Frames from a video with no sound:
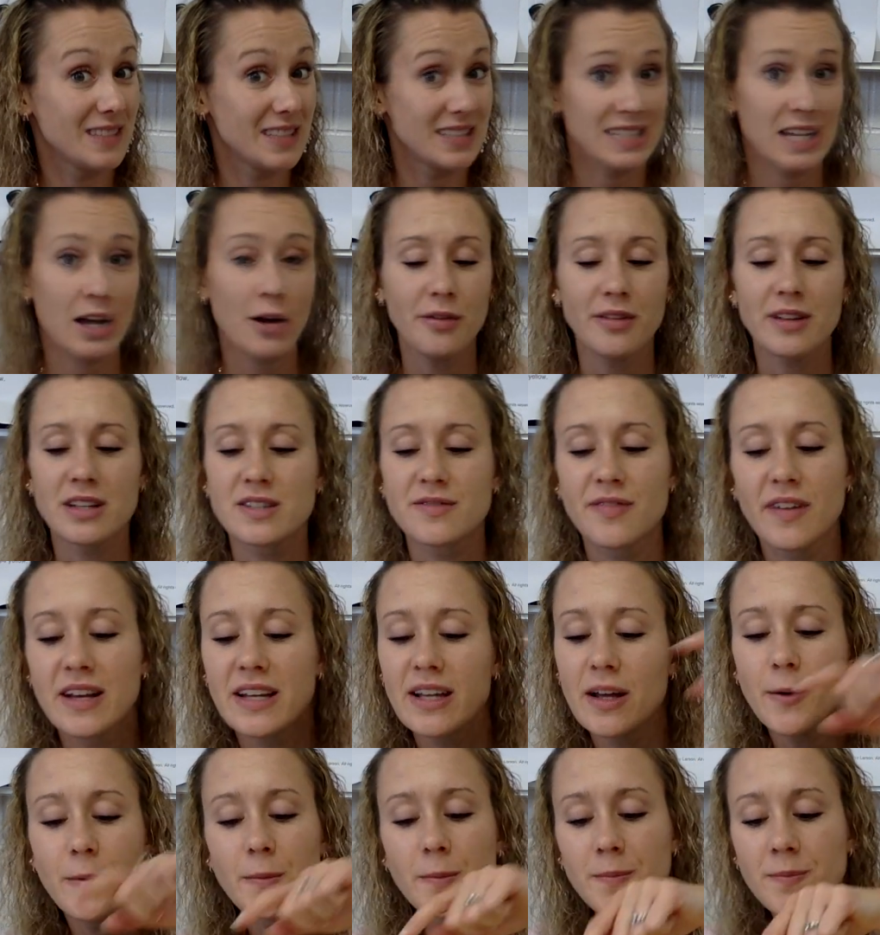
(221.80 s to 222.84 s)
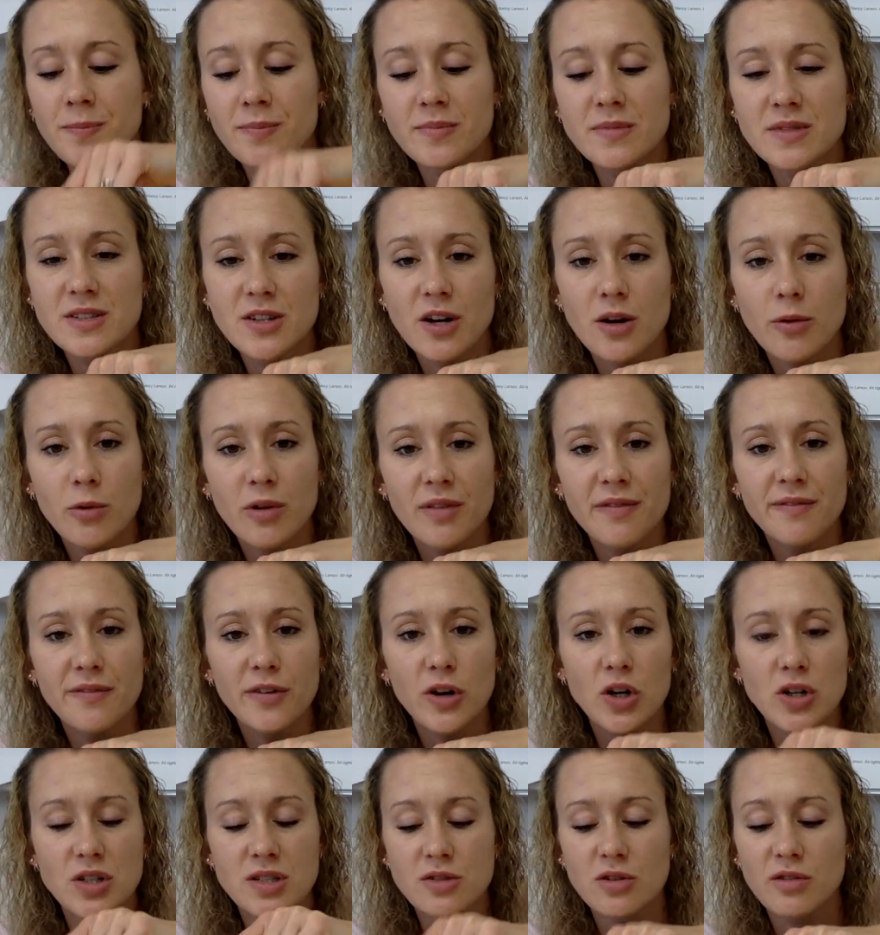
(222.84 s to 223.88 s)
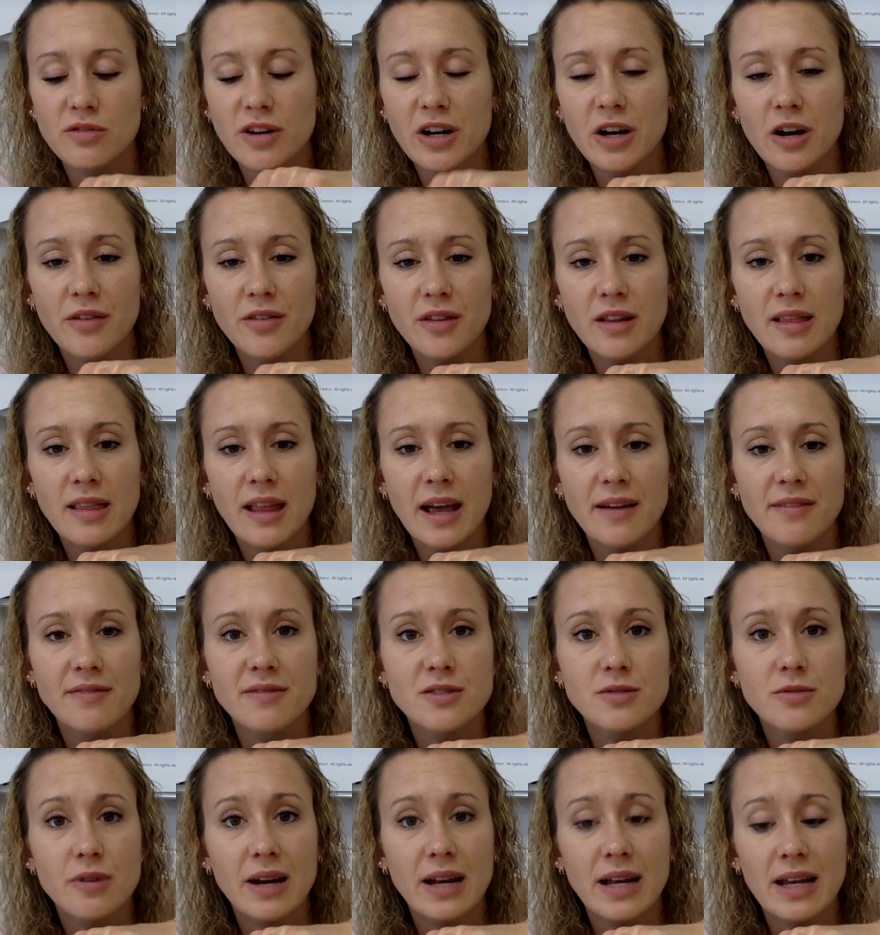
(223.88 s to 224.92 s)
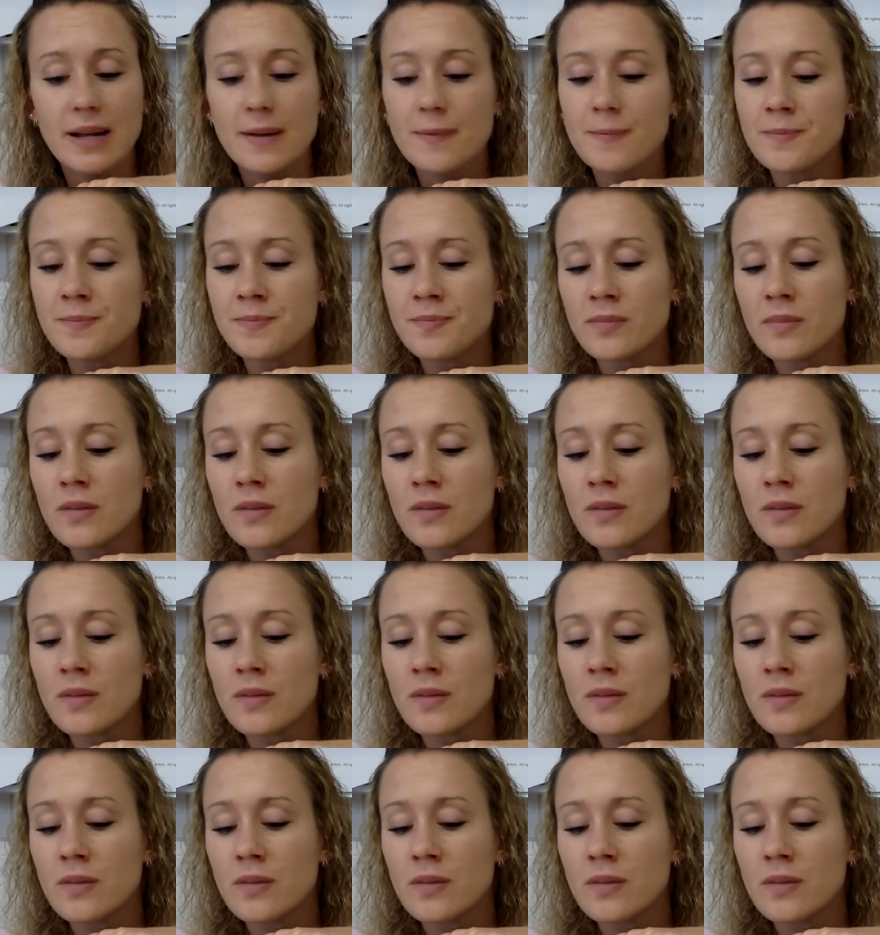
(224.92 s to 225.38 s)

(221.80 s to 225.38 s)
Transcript: Let's count. Let's find out. Start with first over here on the left. Ready?